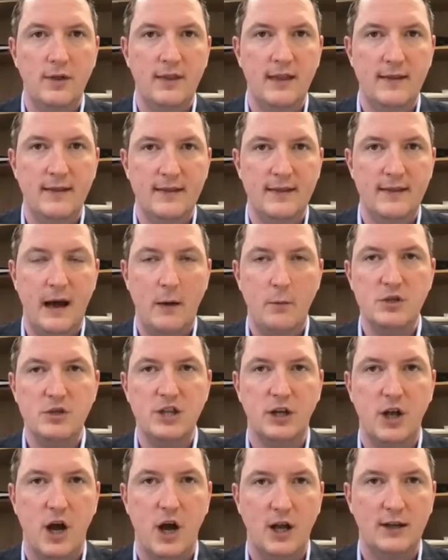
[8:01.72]
that was
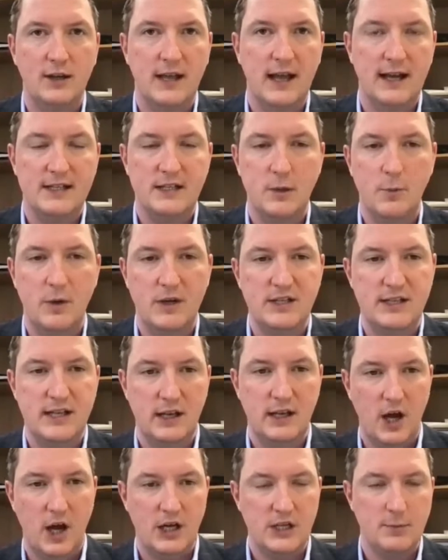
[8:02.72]
the context in which the
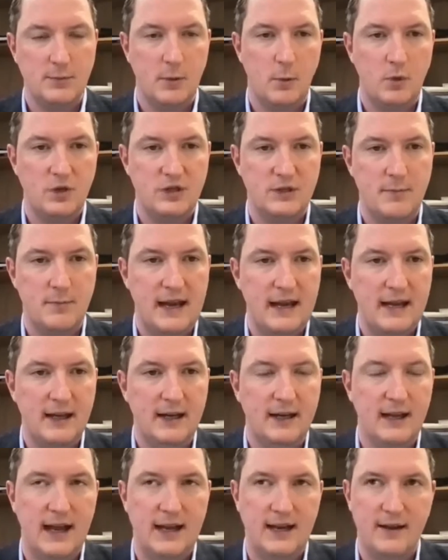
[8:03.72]
announcement was made
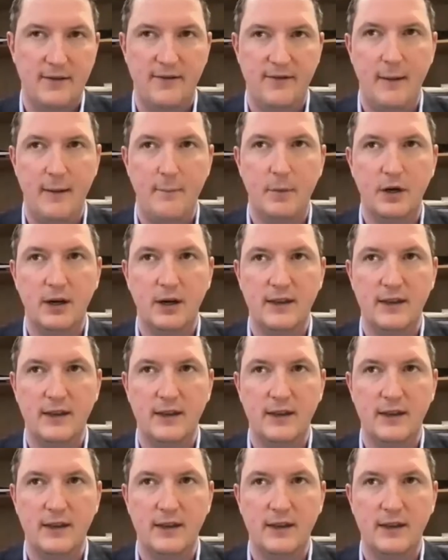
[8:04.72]
in November,